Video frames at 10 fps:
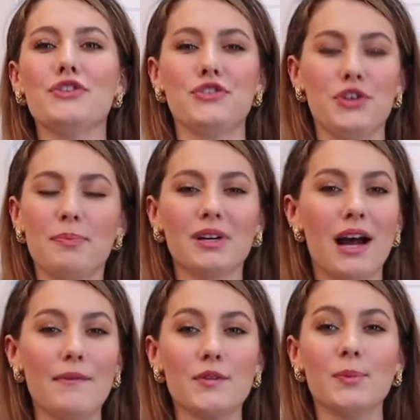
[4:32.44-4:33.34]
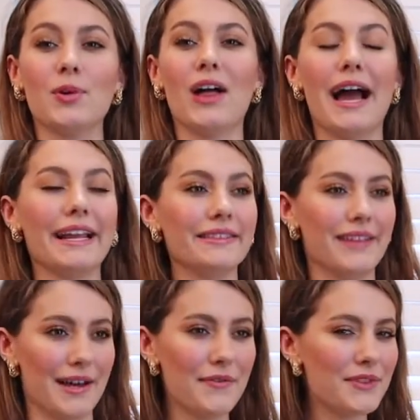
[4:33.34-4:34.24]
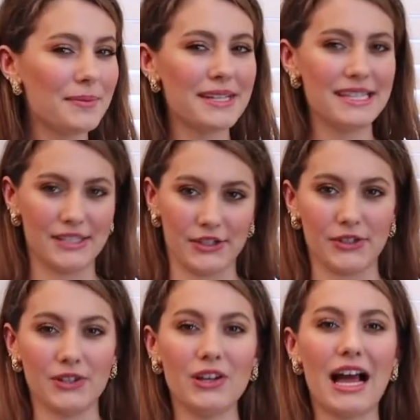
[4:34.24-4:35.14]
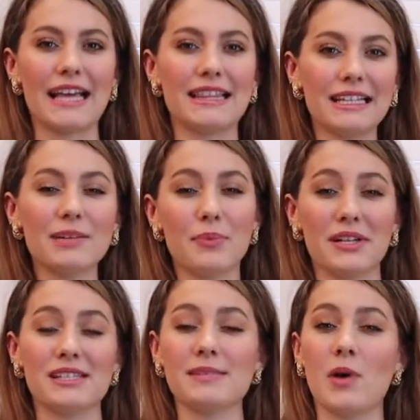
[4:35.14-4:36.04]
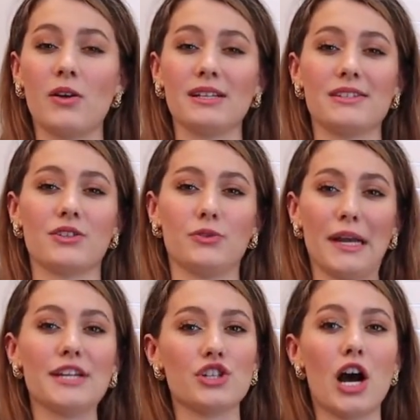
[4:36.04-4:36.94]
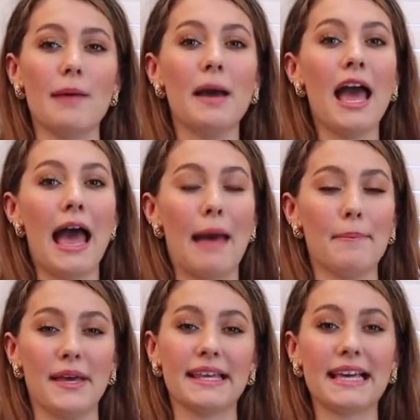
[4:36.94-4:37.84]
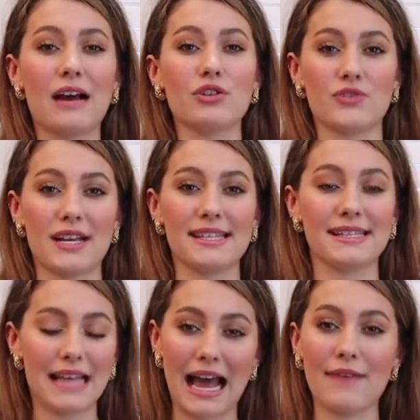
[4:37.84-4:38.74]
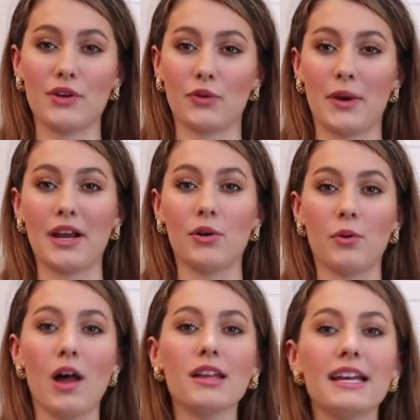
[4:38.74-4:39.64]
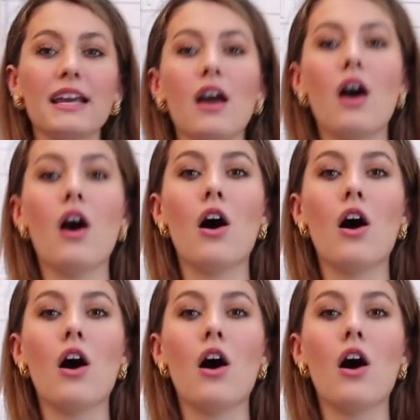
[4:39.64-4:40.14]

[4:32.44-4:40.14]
Super comfortable. I love the material. I think the Princess Polly does a great job at picking out dresses that have great quality.